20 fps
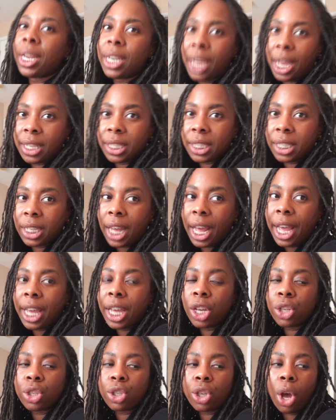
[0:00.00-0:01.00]
dance
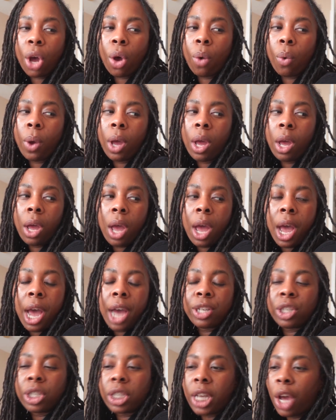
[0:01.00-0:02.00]
today, so
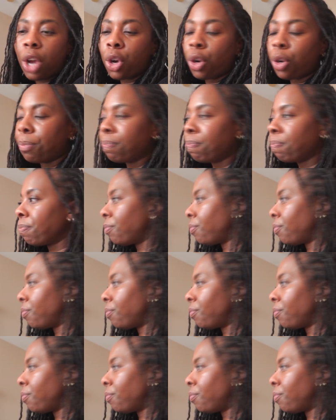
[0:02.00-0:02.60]
just got home